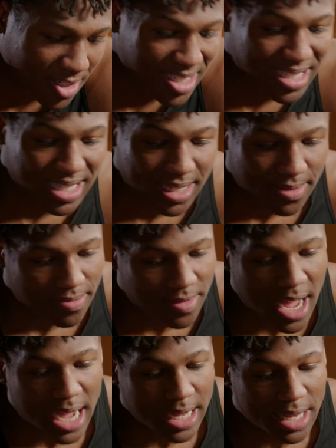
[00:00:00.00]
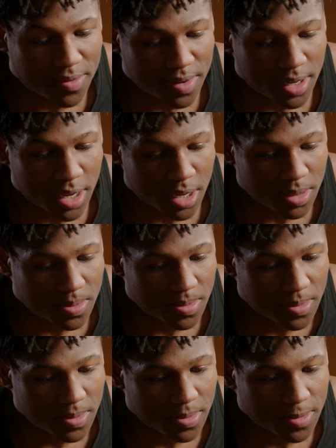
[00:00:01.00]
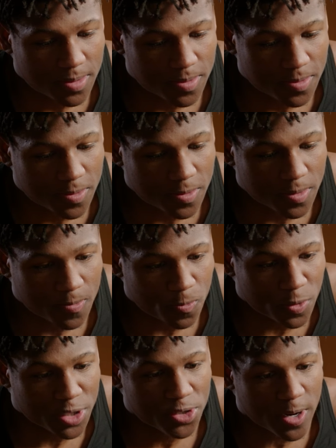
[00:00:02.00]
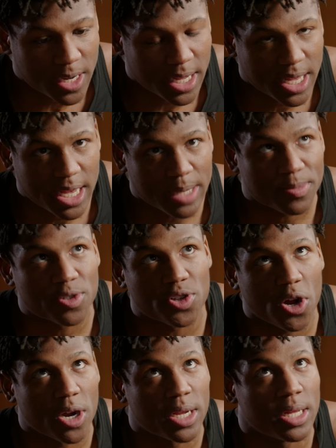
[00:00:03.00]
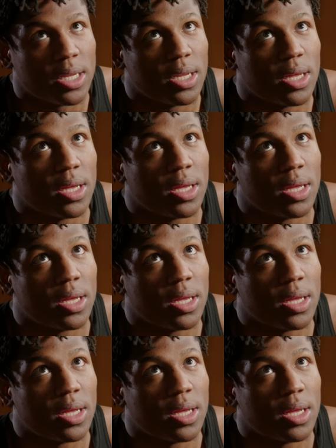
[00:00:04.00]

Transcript: Did not giving up. When training camp started,